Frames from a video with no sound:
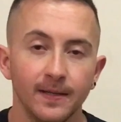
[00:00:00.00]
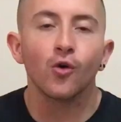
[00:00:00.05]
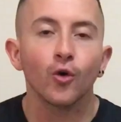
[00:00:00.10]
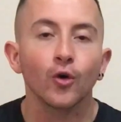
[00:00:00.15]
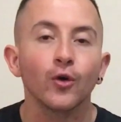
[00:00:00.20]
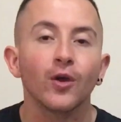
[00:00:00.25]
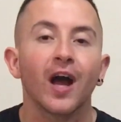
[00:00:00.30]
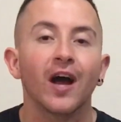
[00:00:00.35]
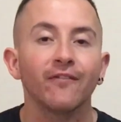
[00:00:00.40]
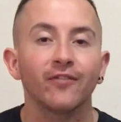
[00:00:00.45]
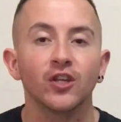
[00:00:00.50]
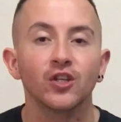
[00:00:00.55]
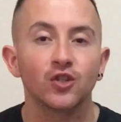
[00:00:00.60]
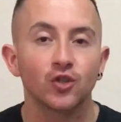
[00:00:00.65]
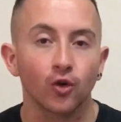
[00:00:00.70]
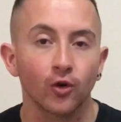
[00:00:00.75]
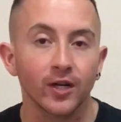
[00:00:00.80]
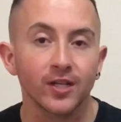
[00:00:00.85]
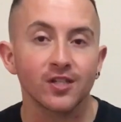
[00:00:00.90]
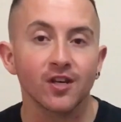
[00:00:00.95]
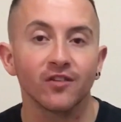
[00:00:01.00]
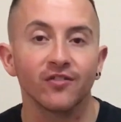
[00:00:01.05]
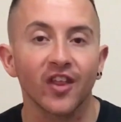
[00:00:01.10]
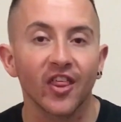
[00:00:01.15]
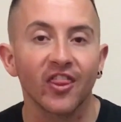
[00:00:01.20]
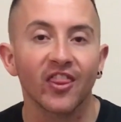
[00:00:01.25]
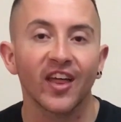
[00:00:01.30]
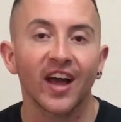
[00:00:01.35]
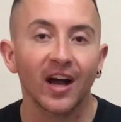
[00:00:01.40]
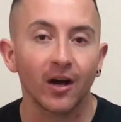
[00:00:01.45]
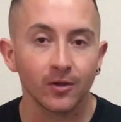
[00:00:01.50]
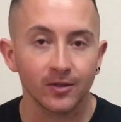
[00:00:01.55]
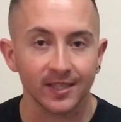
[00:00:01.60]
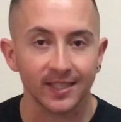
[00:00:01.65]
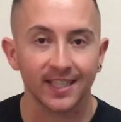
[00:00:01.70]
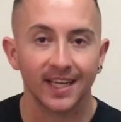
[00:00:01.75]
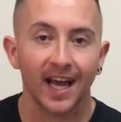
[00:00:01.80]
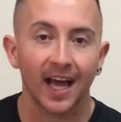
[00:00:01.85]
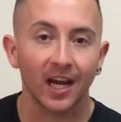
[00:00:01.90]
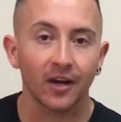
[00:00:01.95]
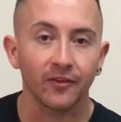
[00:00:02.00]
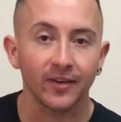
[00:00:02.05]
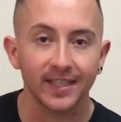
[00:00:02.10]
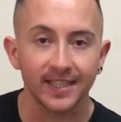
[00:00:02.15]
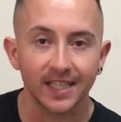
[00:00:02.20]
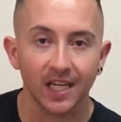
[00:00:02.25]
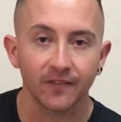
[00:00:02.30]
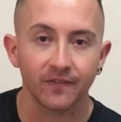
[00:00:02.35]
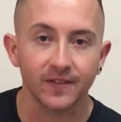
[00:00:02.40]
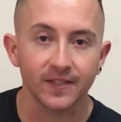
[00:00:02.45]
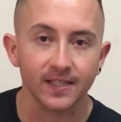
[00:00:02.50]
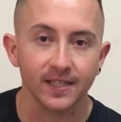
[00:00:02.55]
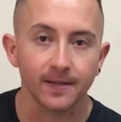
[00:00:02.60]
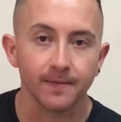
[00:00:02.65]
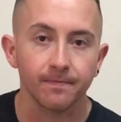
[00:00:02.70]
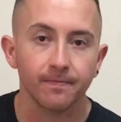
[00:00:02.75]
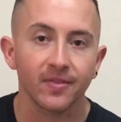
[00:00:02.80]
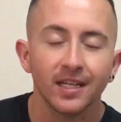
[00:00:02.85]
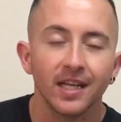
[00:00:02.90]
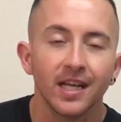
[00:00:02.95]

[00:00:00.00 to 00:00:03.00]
or you have the choice of 1,000 calorie deficit.